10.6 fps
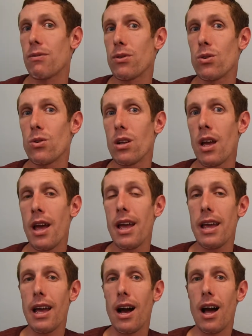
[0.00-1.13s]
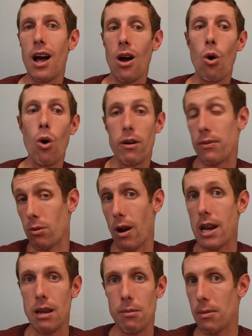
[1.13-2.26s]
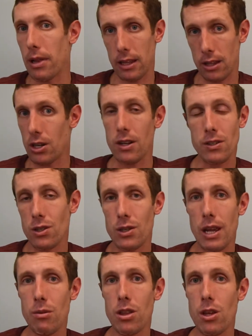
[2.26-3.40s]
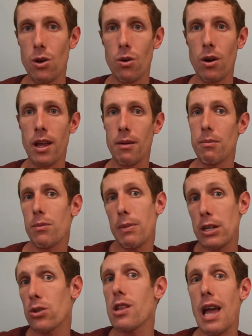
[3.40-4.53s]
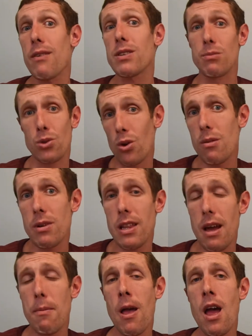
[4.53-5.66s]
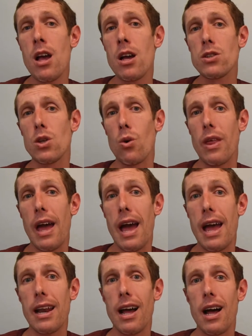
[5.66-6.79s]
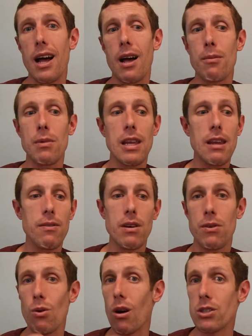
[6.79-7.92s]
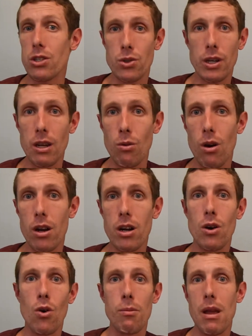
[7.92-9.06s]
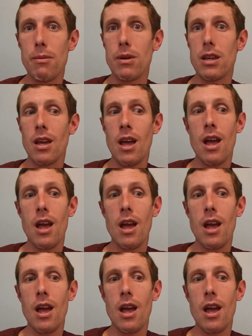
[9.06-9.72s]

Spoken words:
food, or if you're running, maybe like the gels that you take with you, make sure that they have some sodium in them, so that even if you are just drinking water, or maybe